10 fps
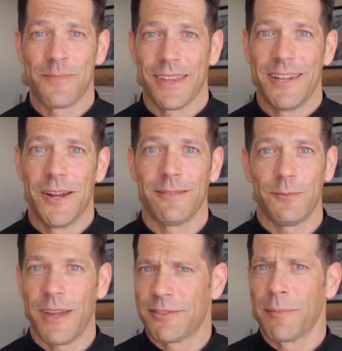you know,
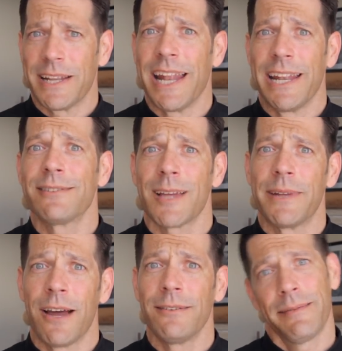we have some Canadians come
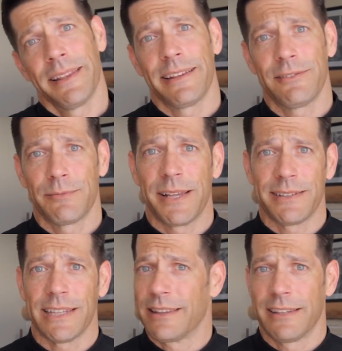down,
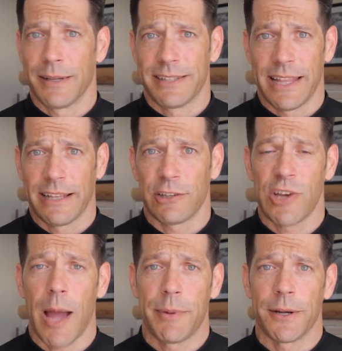basically because they like to
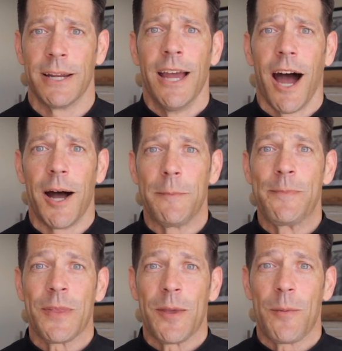shop here.
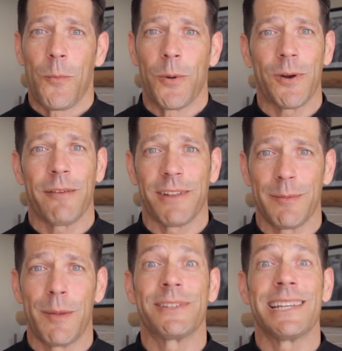We don't have a lot of
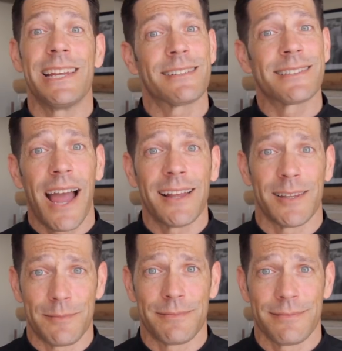people seeking
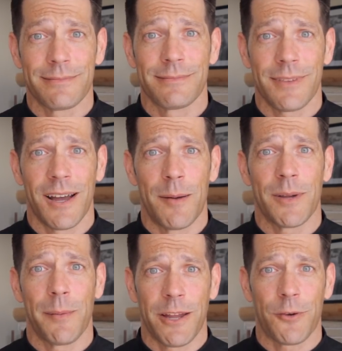asylum
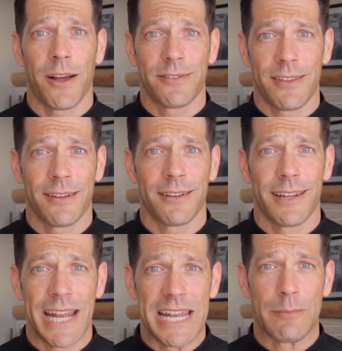coming across the
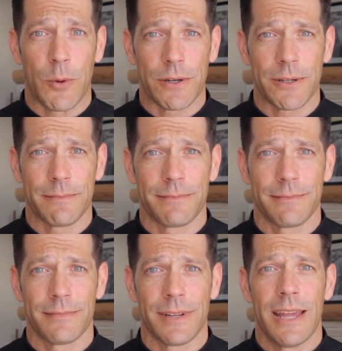Canadian border.
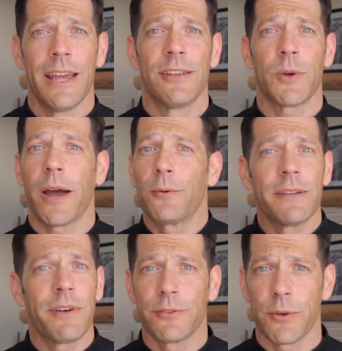So I don't
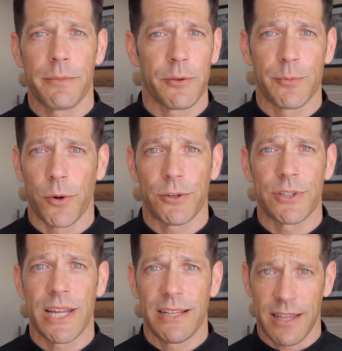live on some of those border
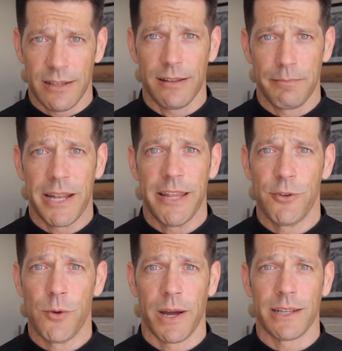states that many of
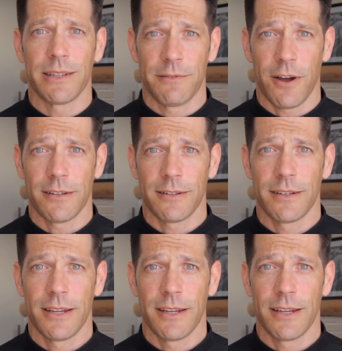you might live on.